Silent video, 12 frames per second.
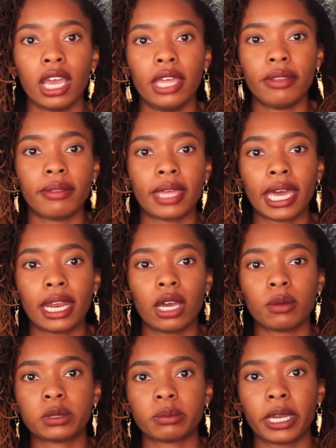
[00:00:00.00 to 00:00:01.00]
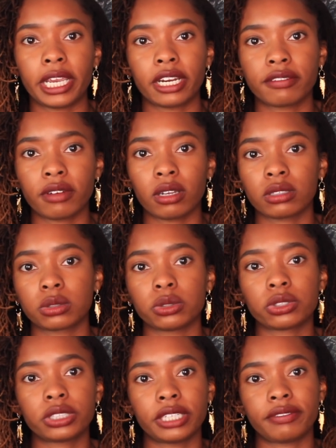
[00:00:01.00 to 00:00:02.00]
And that helps my hair
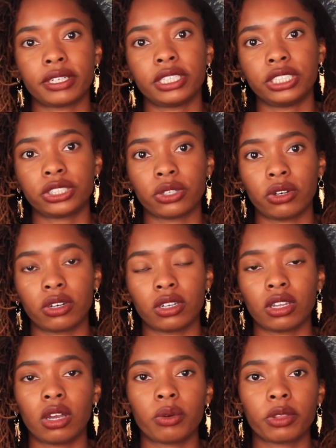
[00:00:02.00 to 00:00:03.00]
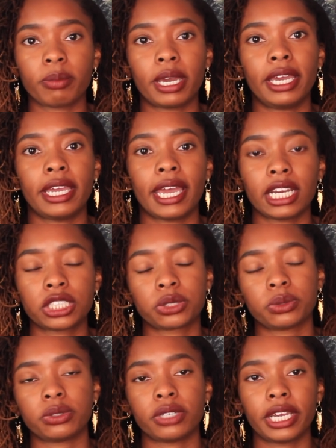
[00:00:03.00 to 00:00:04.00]
follicles stay very strong, along with my
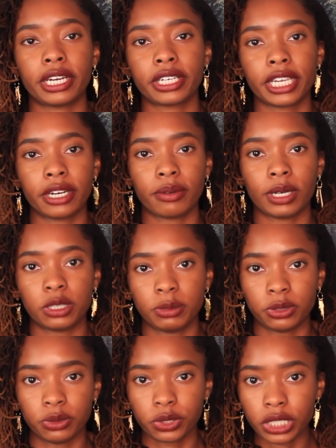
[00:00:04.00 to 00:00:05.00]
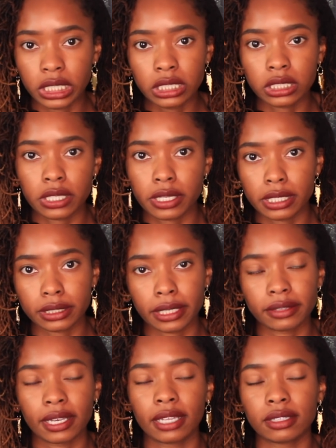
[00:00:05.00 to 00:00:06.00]
actual hair care regimen routines and things
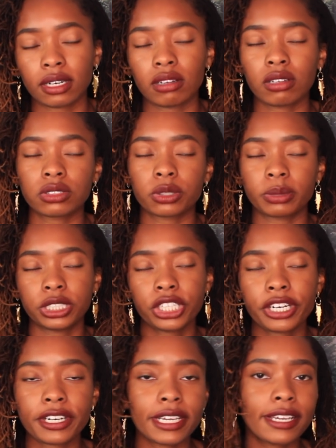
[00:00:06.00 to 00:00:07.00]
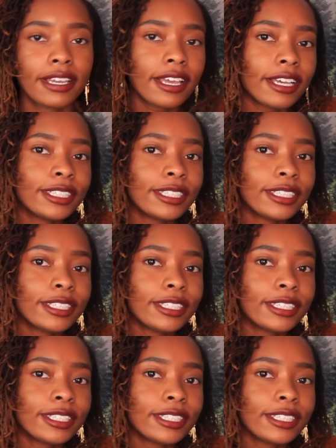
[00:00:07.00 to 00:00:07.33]
like that I'll also be sharing.